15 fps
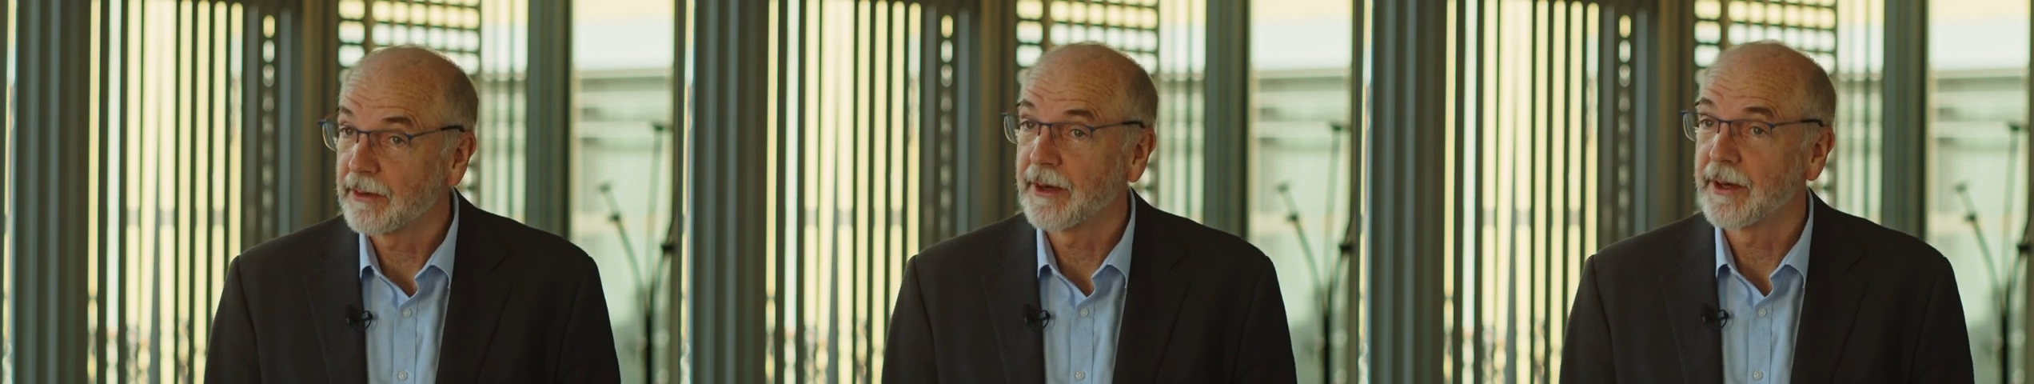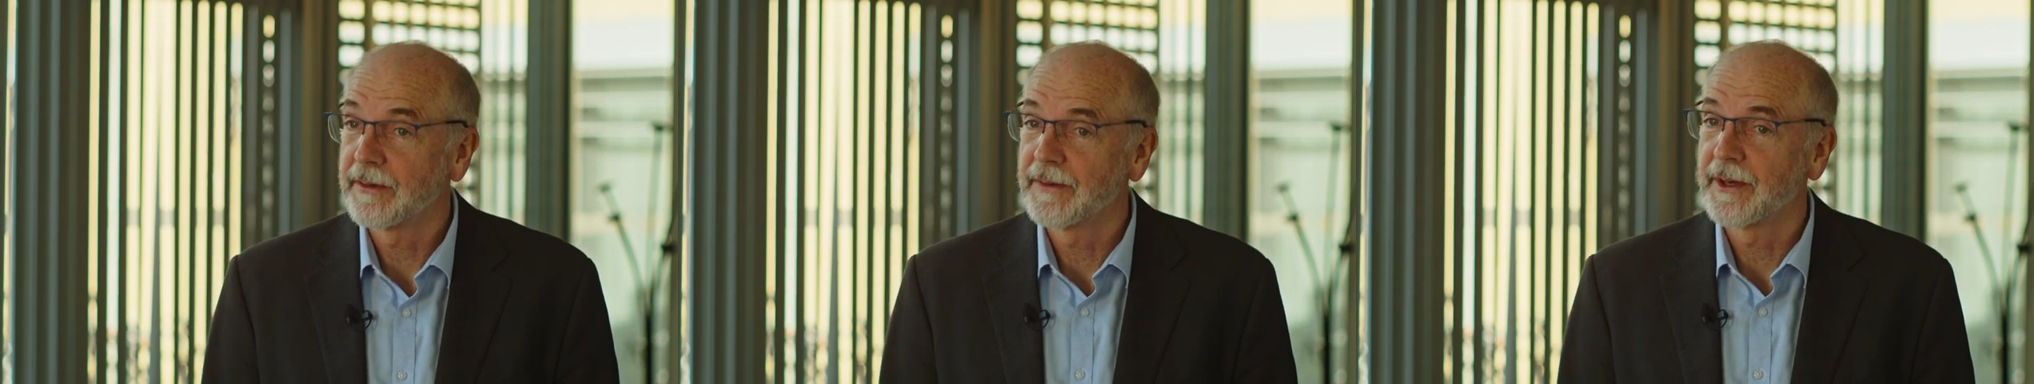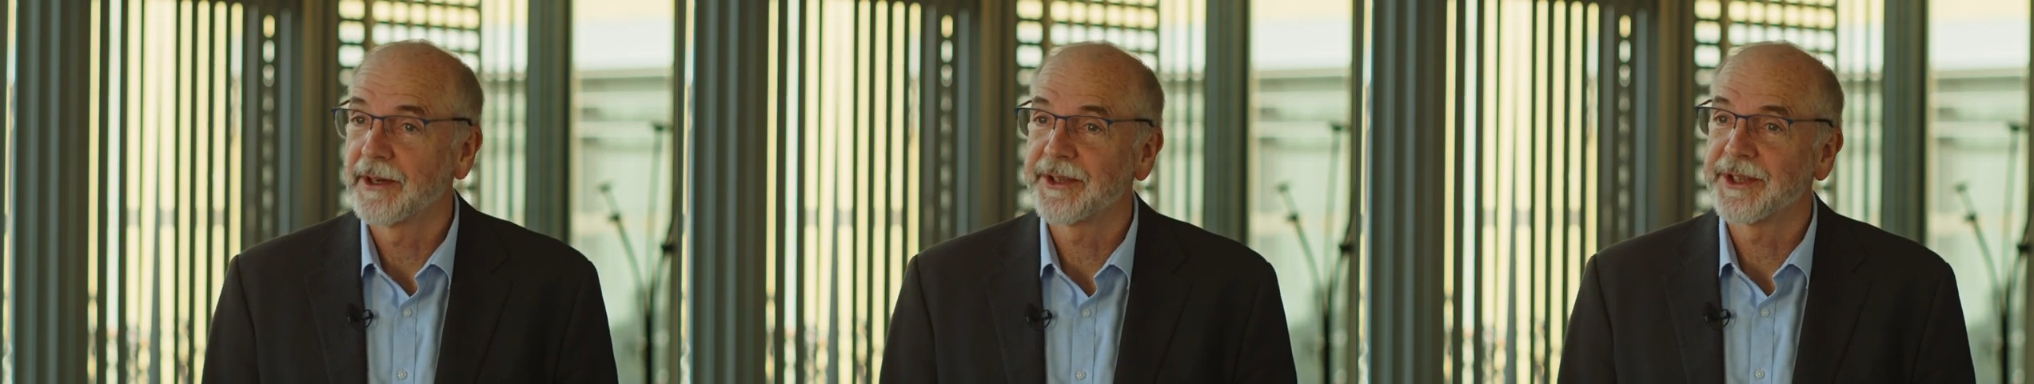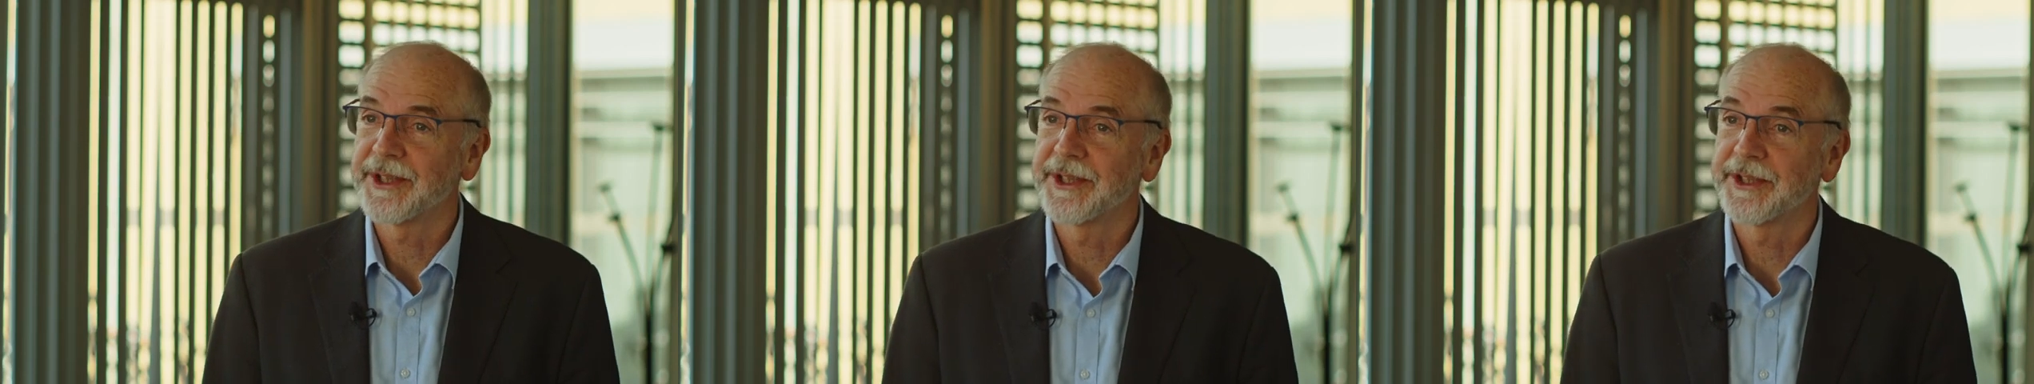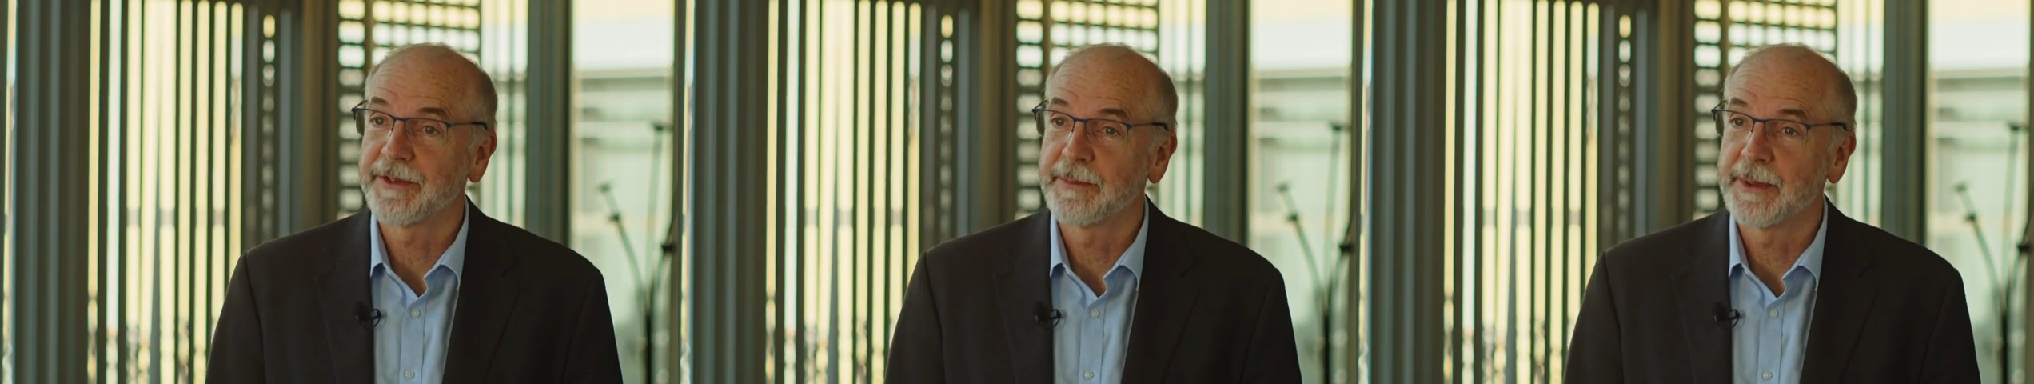
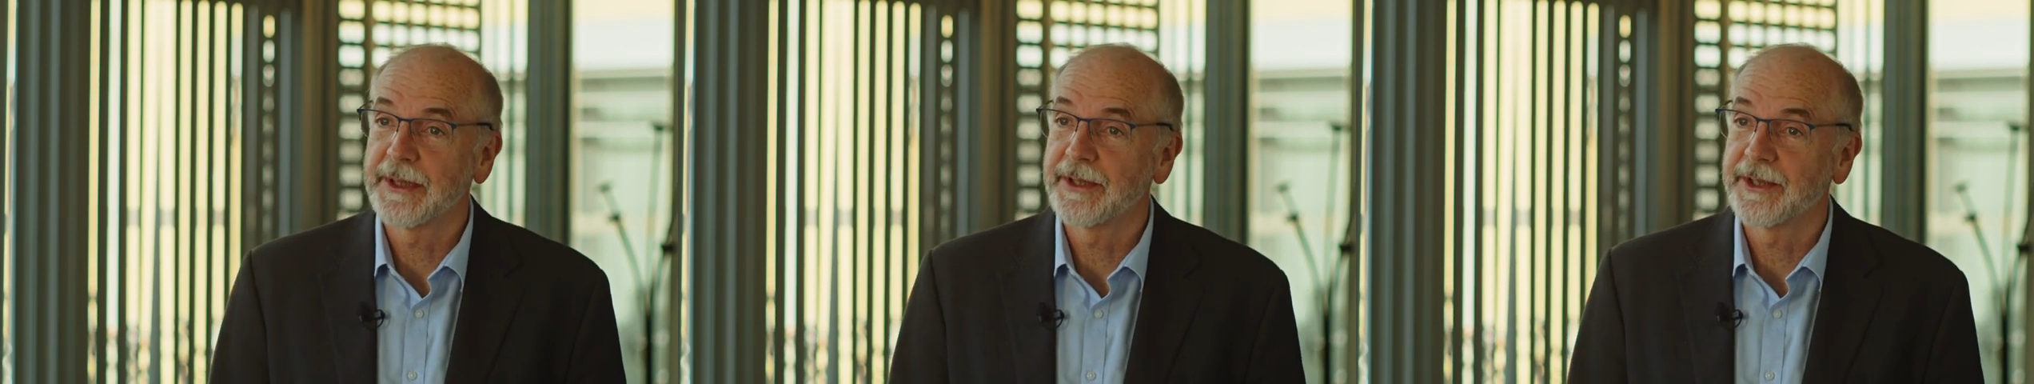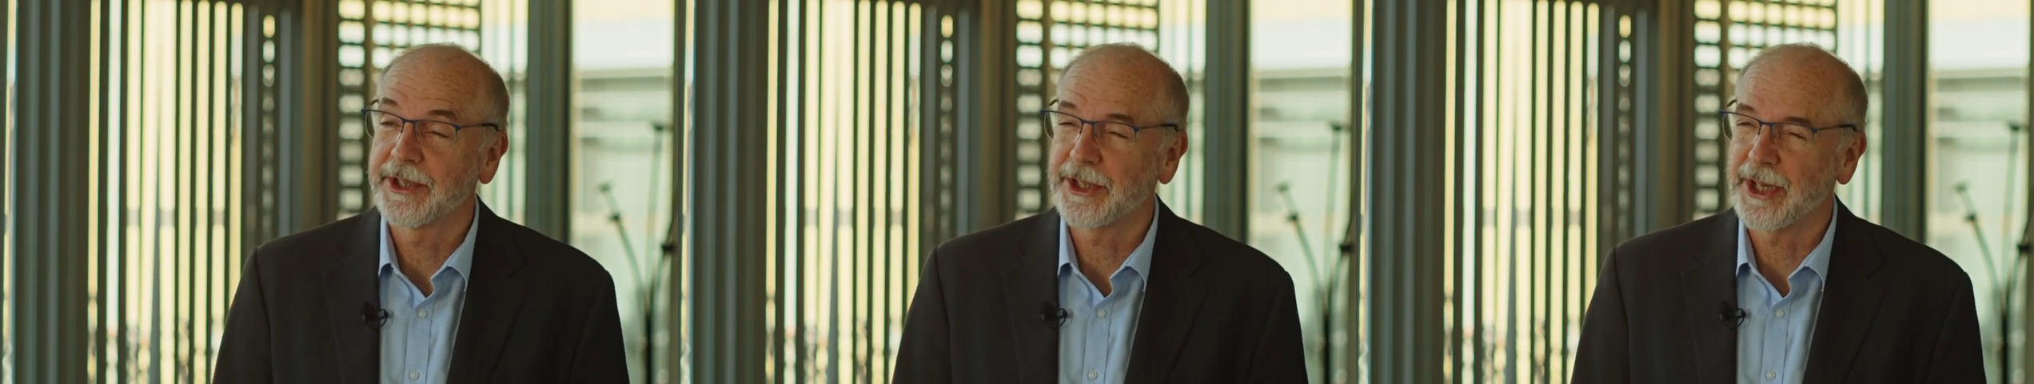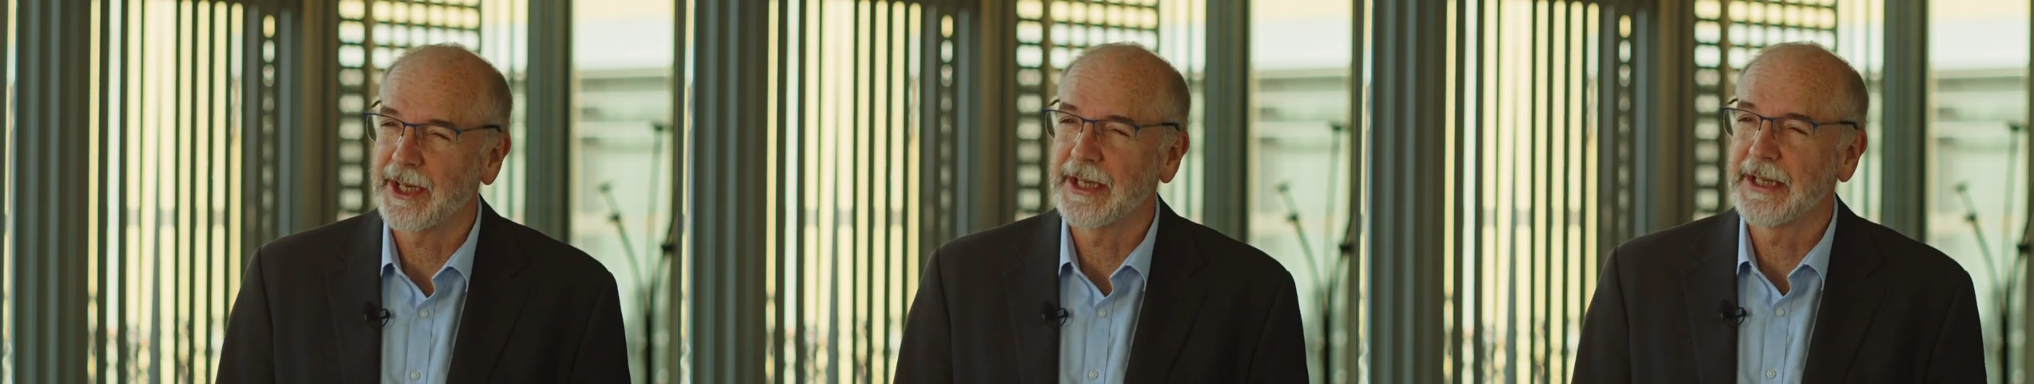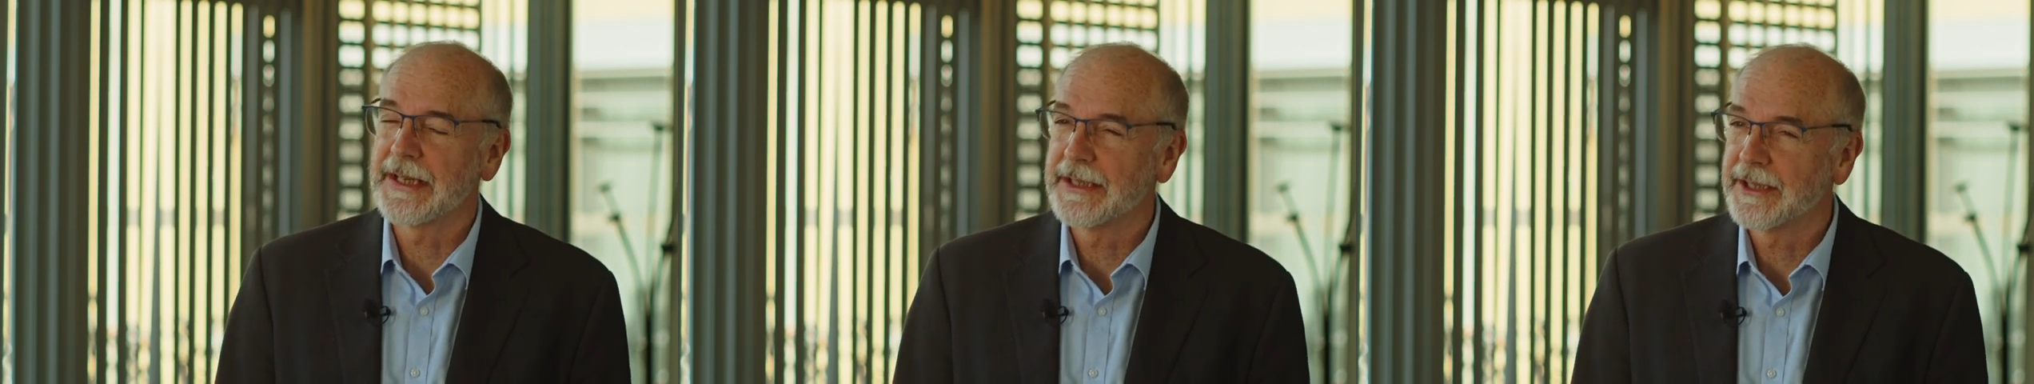Coronaviruses have been studied